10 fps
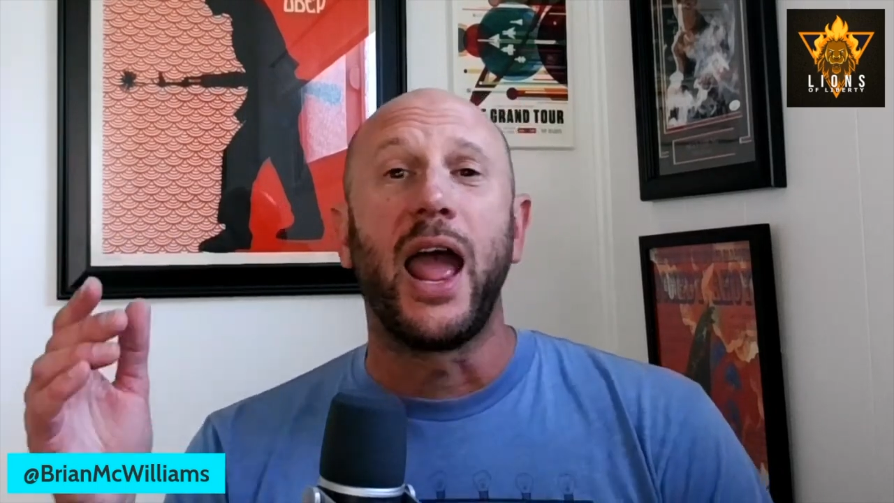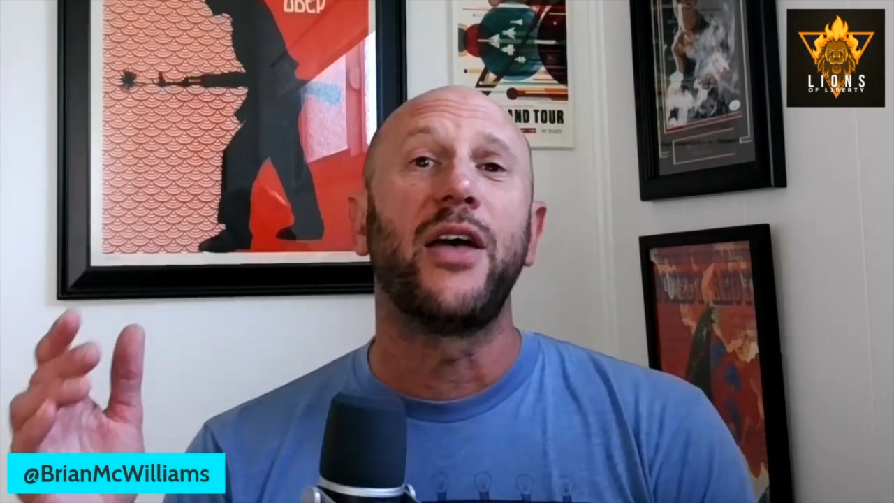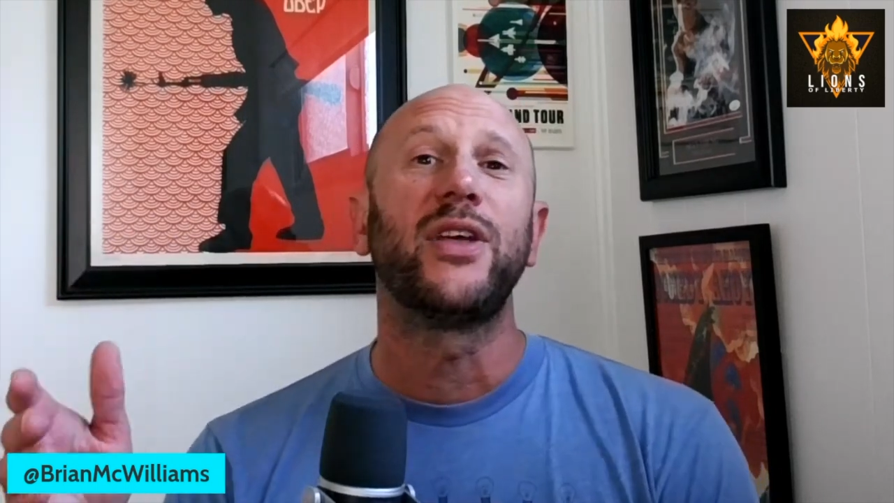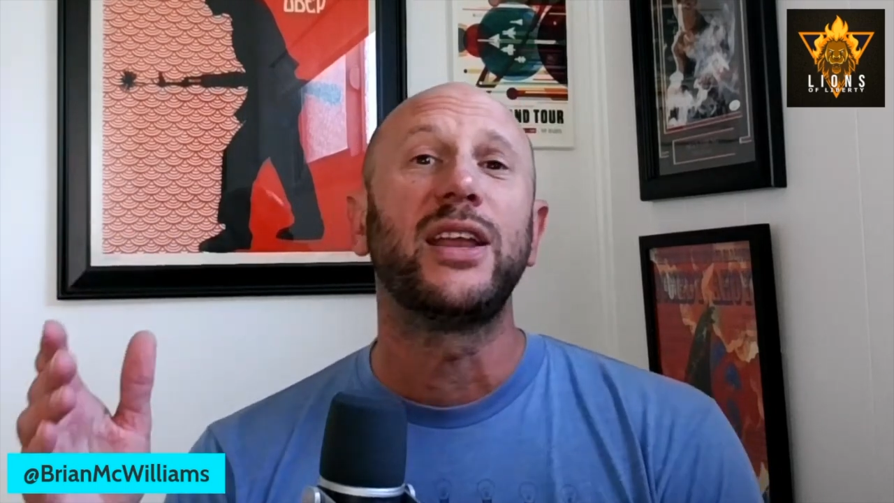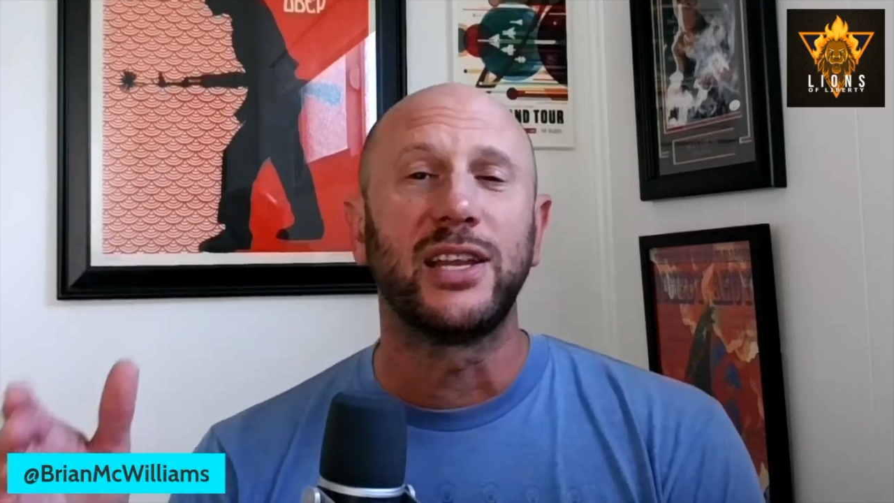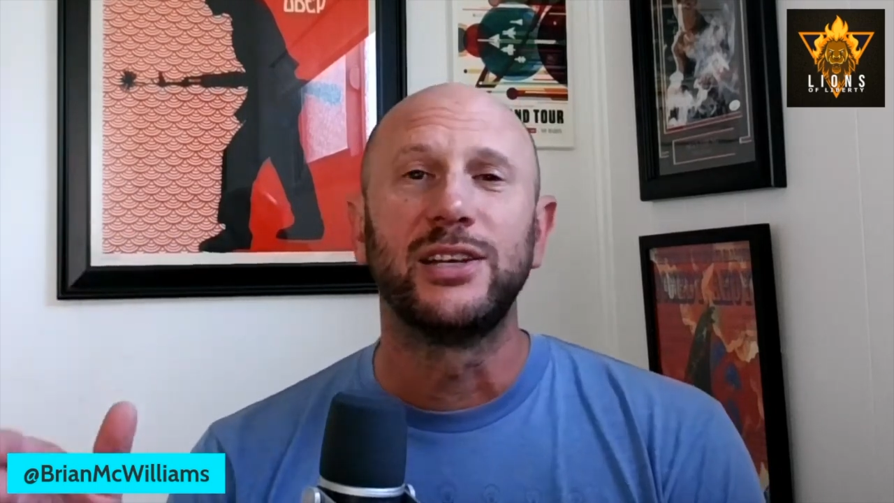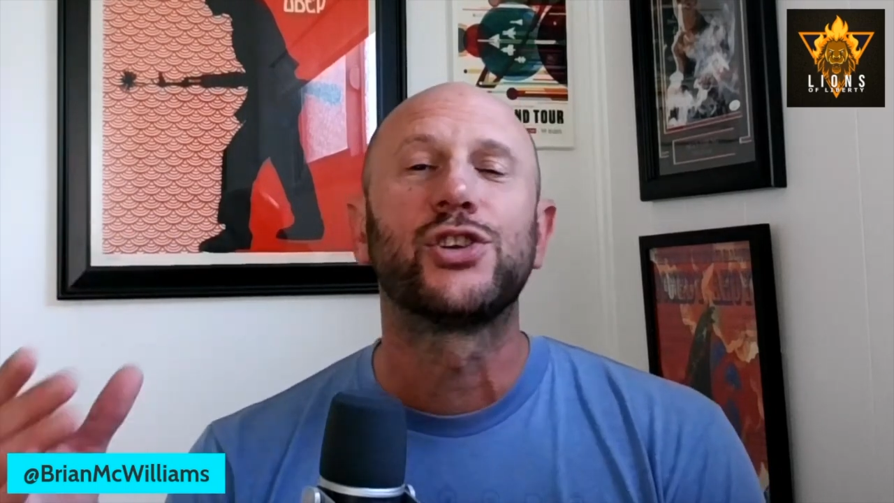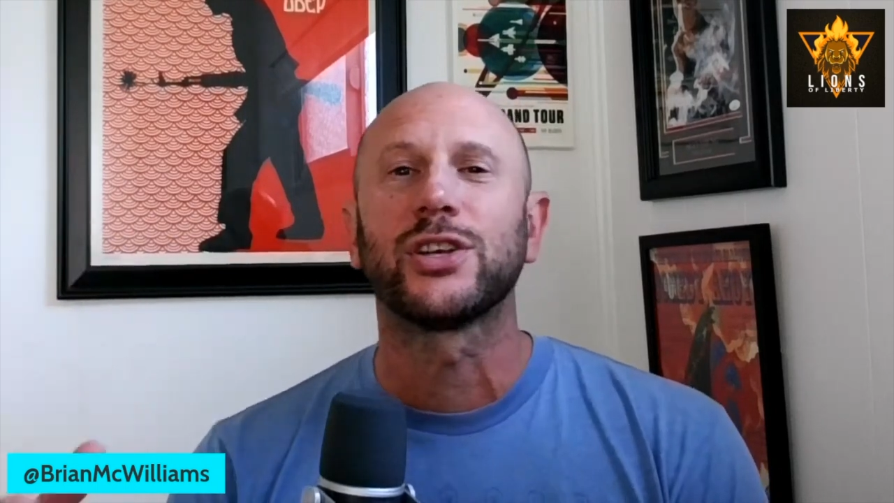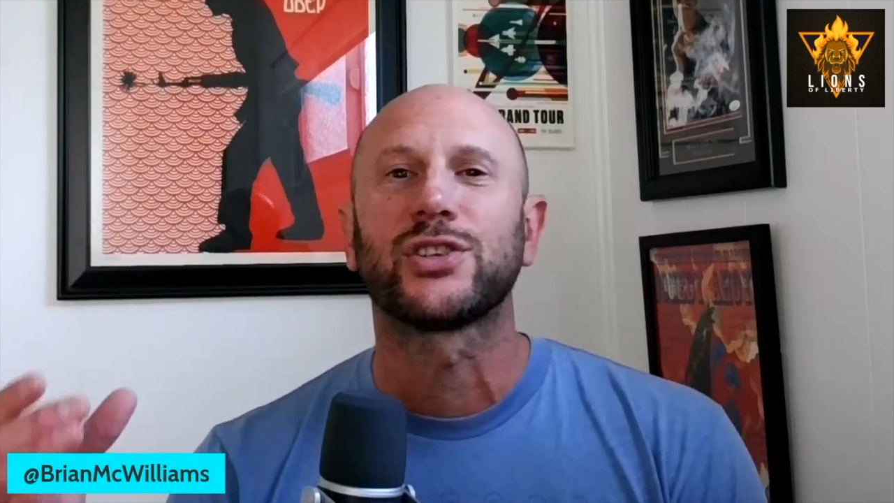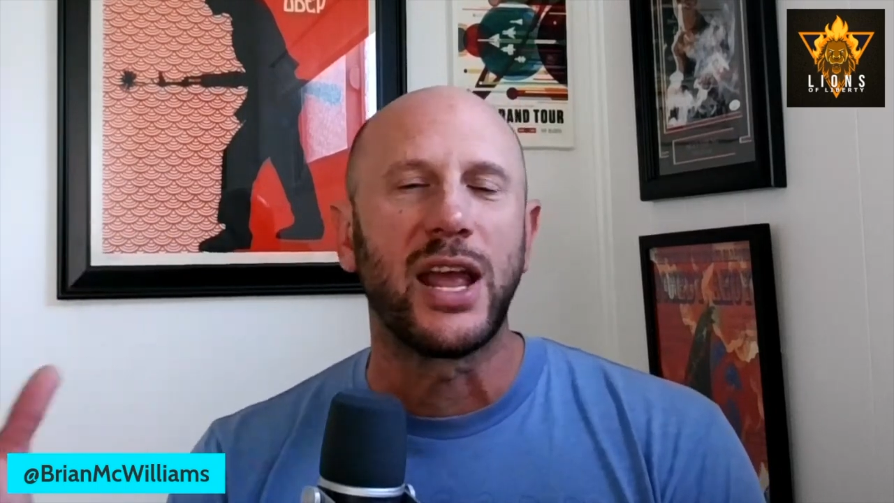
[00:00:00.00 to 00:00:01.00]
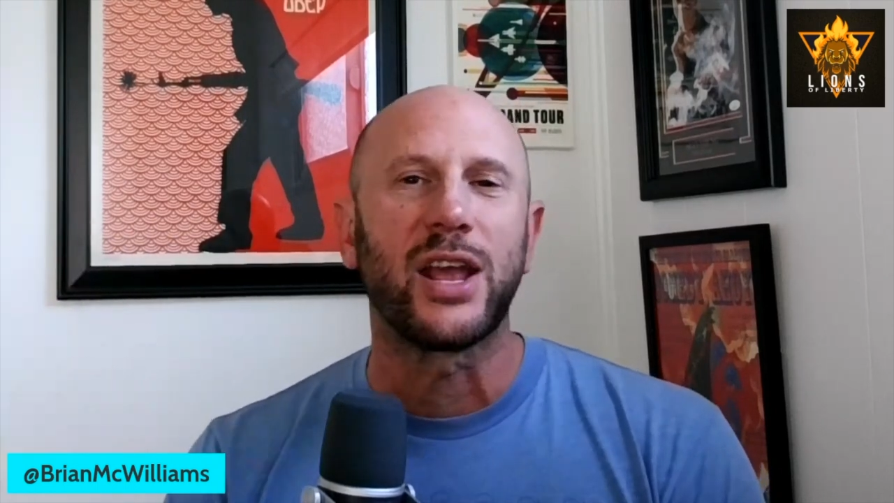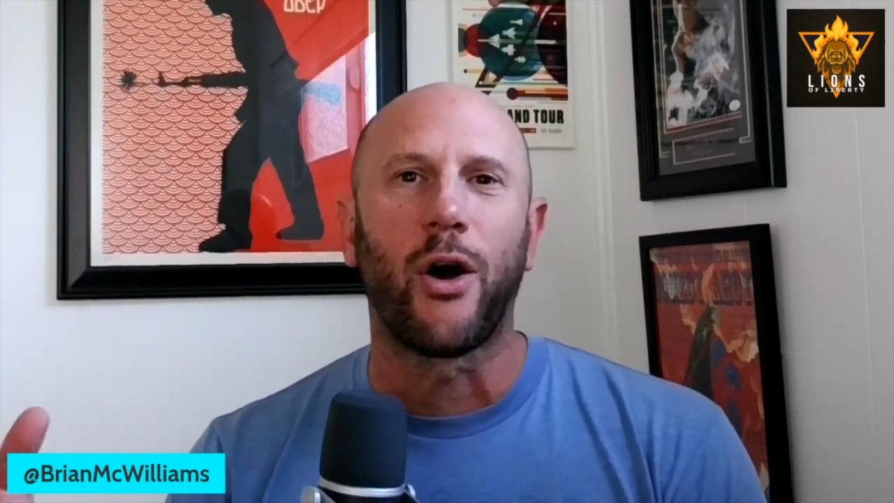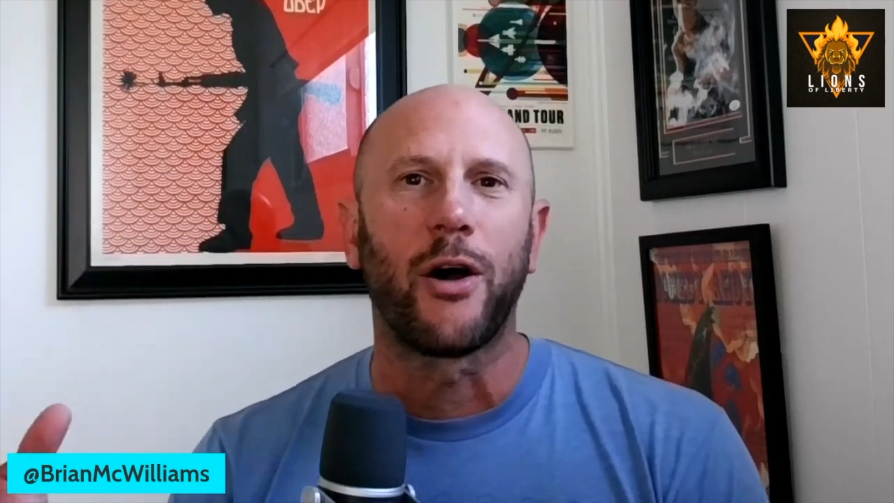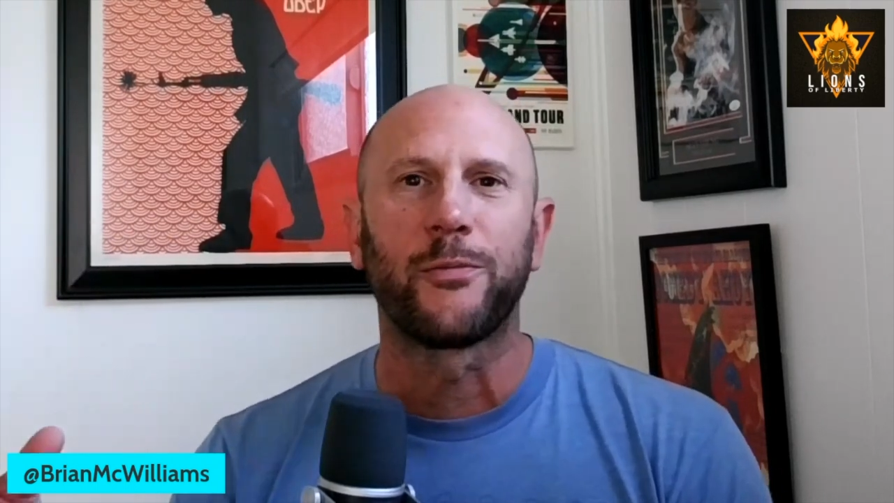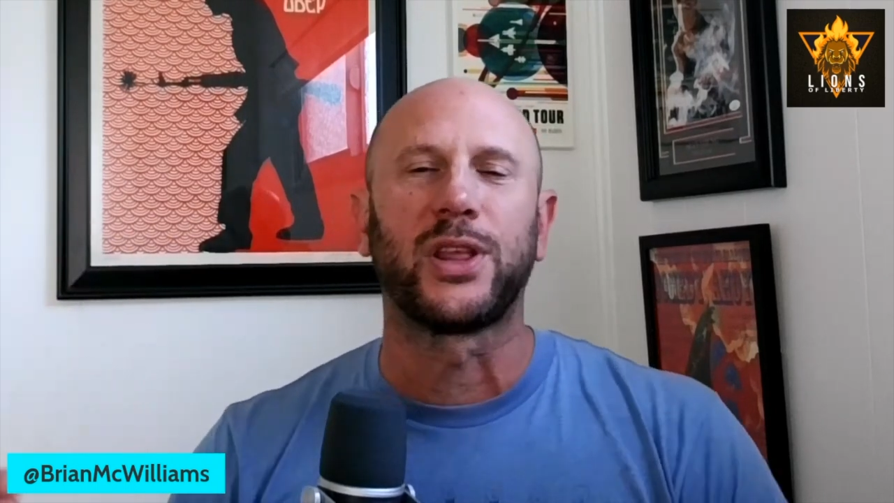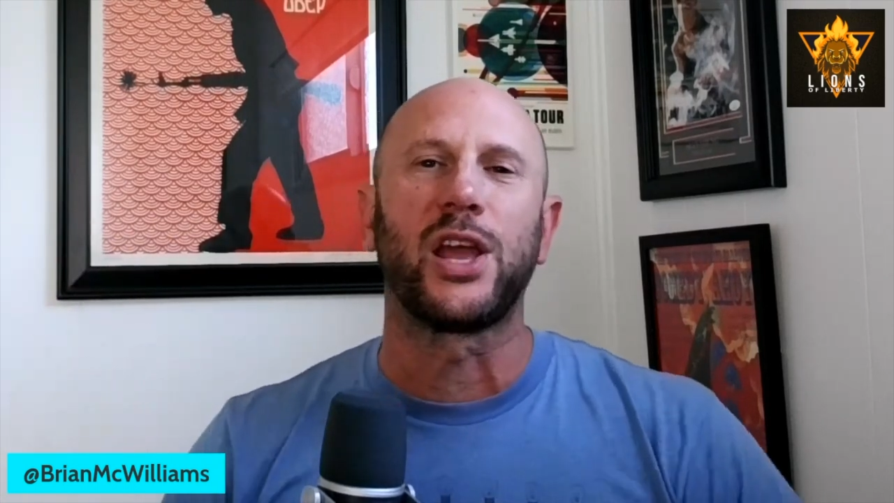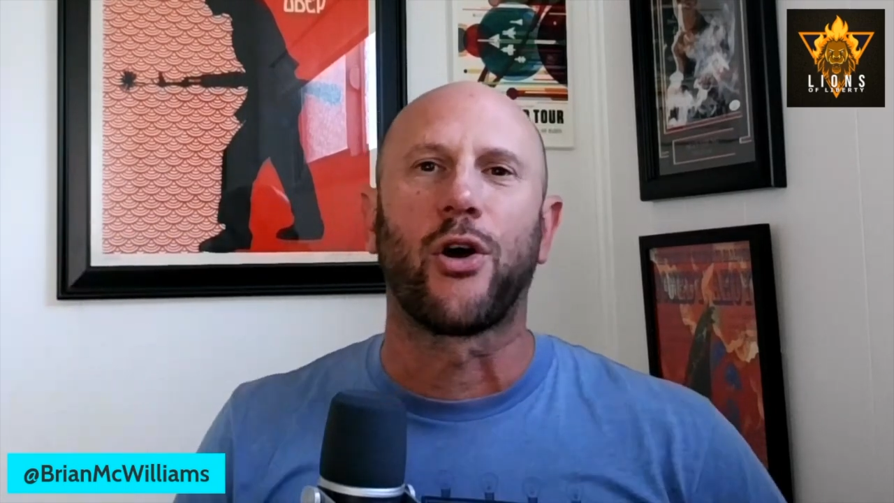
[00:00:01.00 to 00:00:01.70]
And they didn't just take off what they